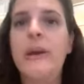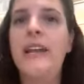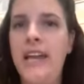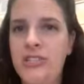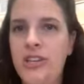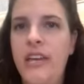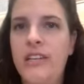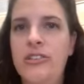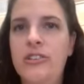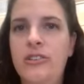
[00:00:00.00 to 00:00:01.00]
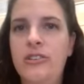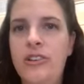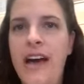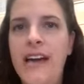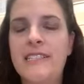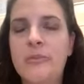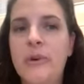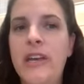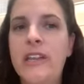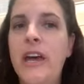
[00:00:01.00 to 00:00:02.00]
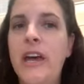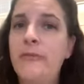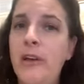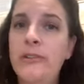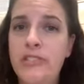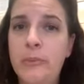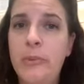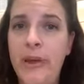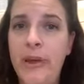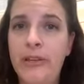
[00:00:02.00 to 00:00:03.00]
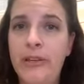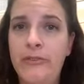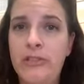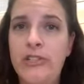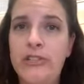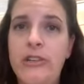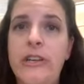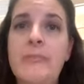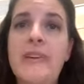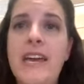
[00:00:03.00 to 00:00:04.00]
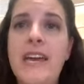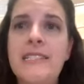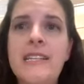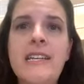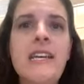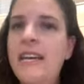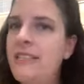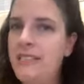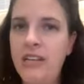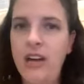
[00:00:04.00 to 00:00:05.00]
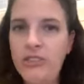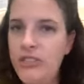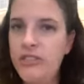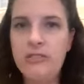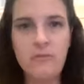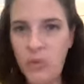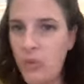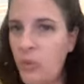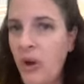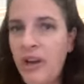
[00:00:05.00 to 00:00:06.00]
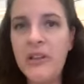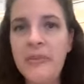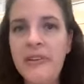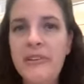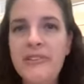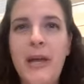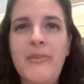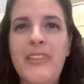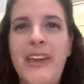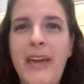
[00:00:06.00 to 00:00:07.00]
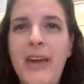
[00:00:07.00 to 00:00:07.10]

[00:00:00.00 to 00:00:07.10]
an educational class with folks to prepare you for surgery, because it's not just the run-of-the-mill type of thing.